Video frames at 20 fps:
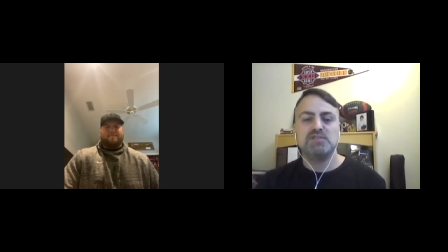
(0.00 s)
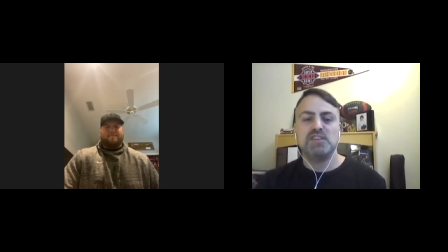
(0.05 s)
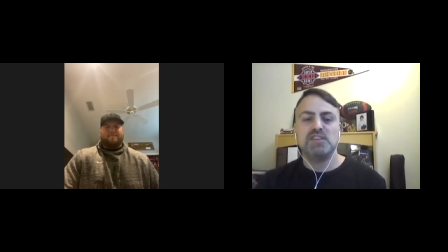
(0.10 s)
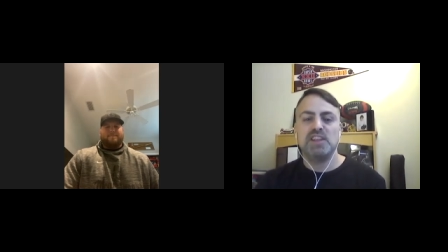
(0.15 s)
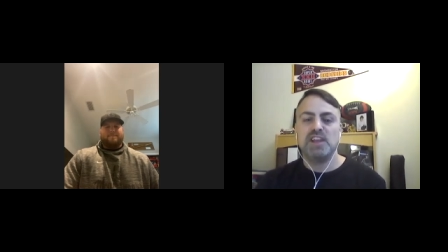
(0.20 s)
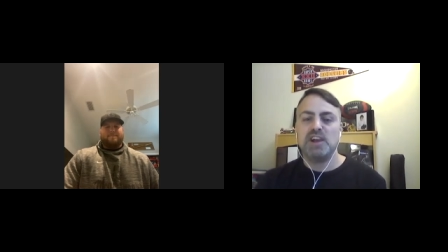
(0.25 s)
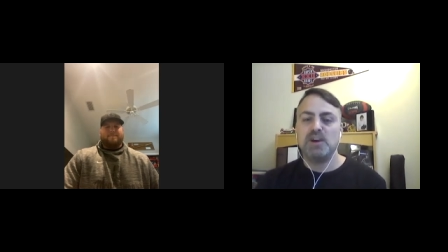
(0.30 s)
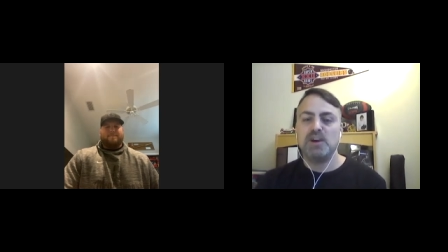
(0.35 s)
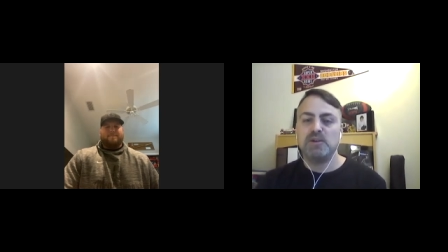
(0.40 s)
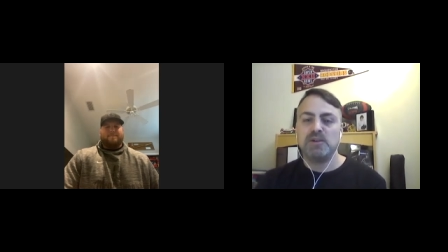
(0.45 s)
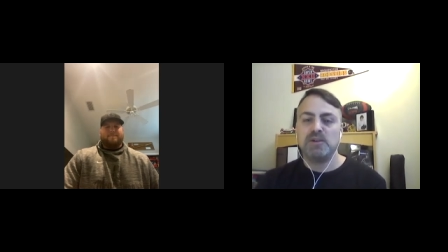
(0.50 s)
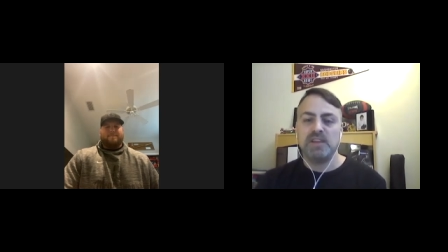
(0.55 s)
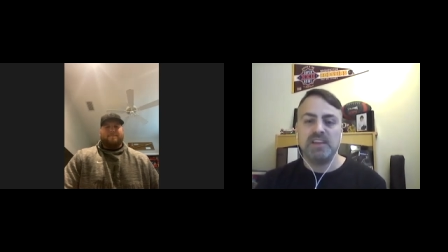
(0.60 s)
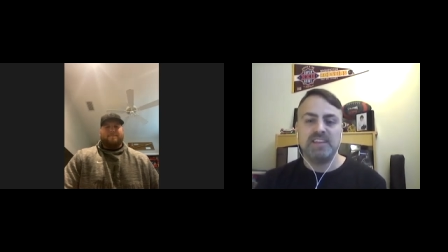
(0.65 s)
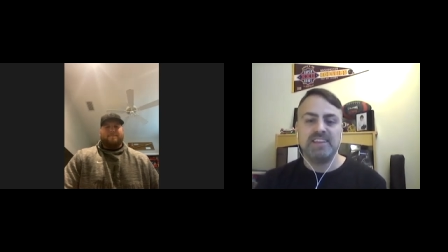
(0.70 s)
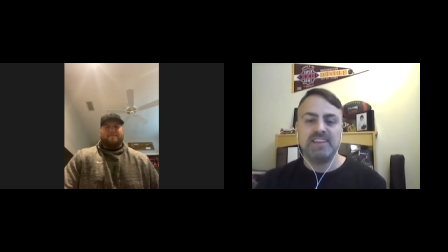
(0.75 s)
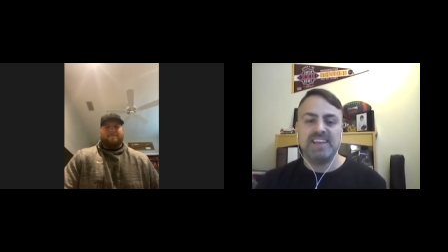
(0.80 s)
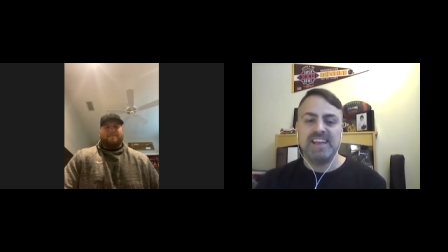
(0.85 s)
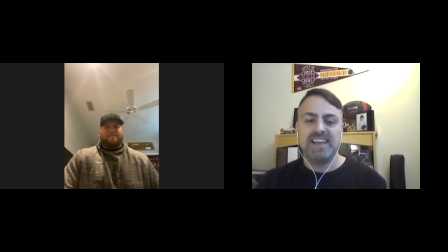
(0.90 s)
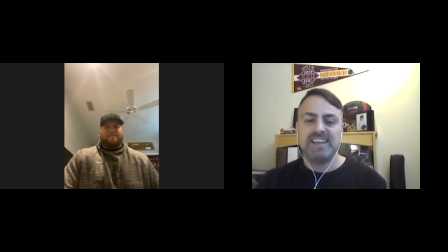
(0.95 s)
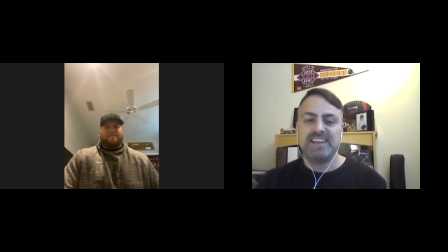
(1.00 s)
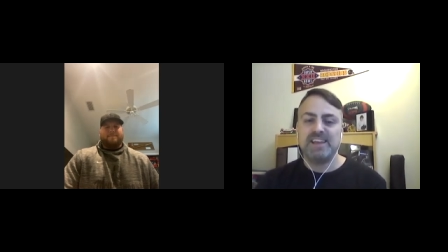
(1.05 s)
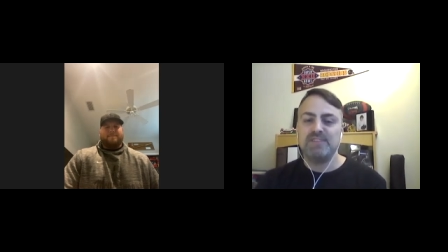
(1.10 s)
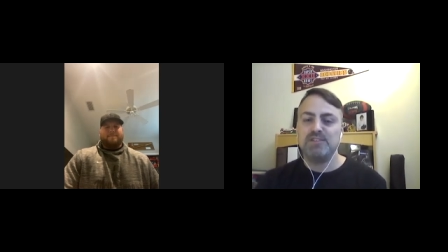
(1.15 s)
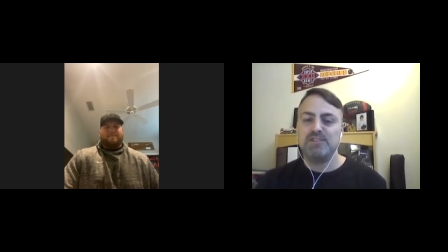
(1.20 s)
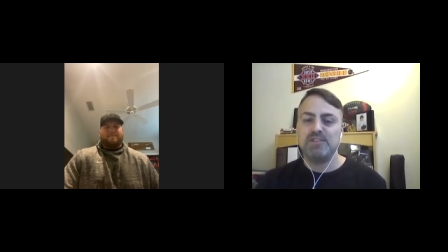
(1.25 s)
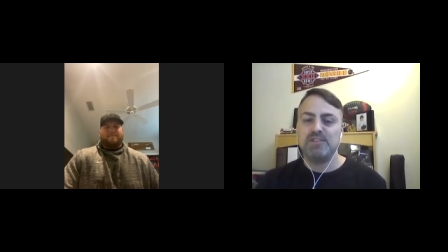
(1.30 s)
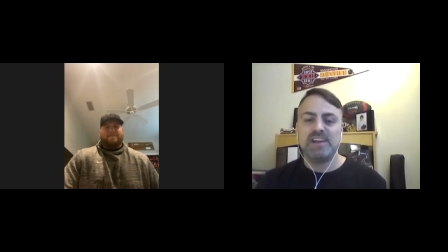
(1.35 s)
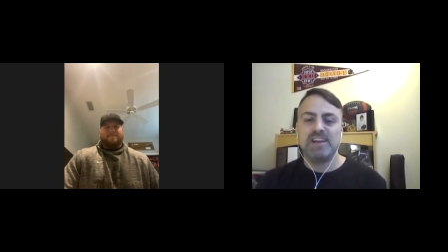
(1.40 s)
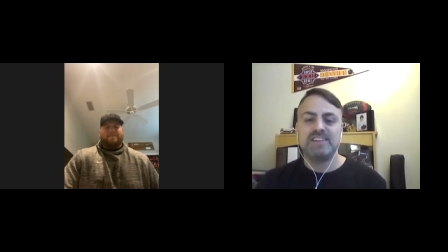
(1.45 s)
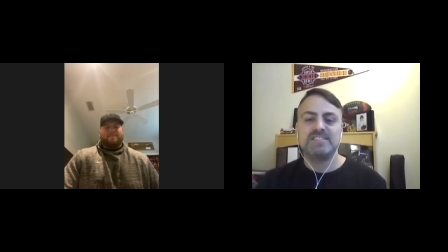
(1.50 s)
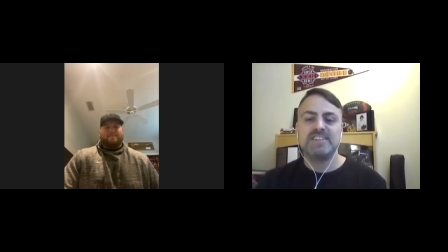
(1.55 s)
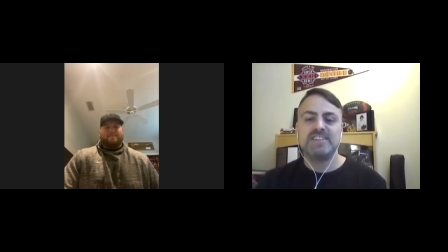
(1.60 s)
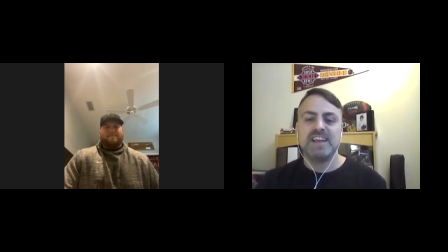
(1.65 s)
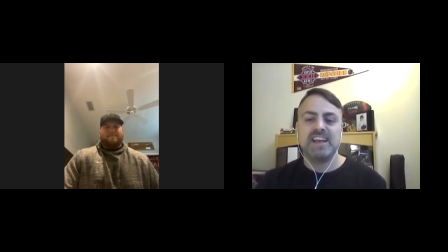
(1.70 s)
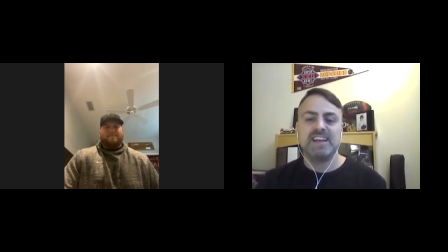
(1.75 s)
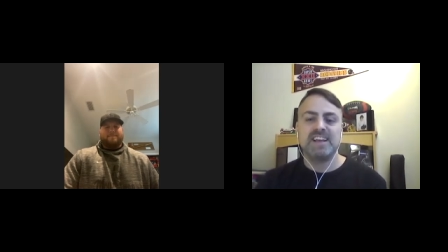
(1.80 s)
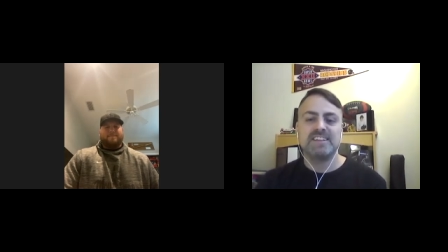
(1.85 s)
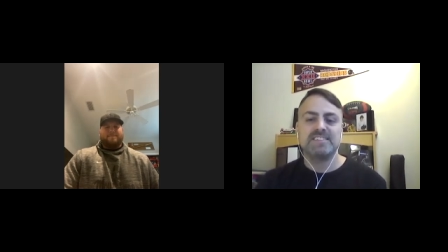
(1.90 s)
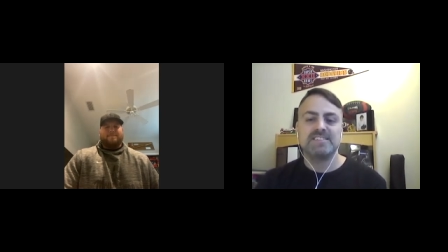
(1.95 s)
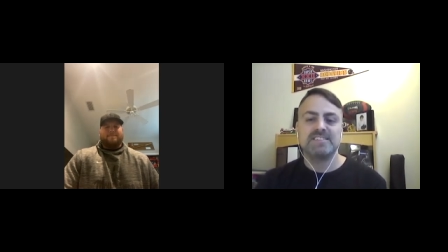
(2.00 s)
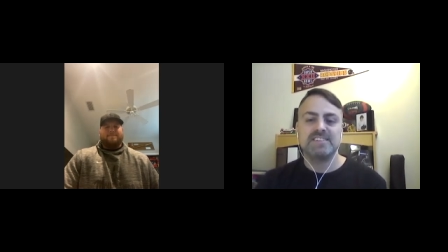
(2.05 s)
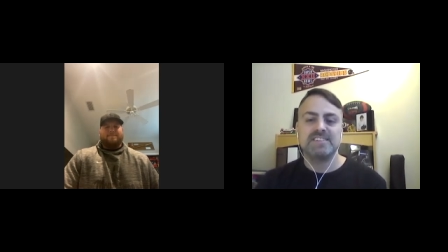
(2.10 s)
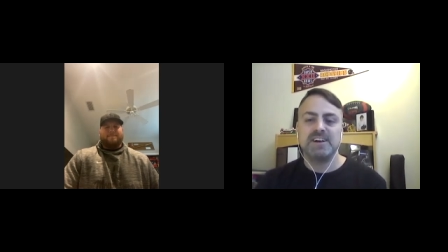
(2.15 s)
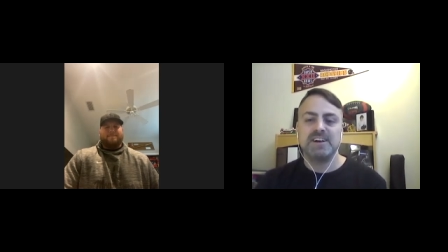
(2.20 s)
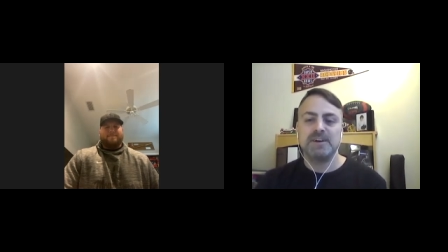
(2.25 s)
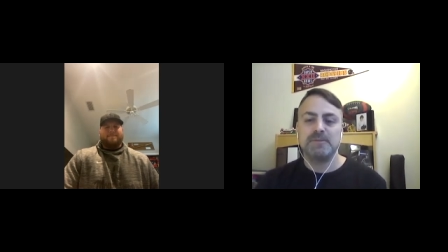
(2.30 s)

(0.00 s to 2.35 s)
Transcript: video and give you that chance.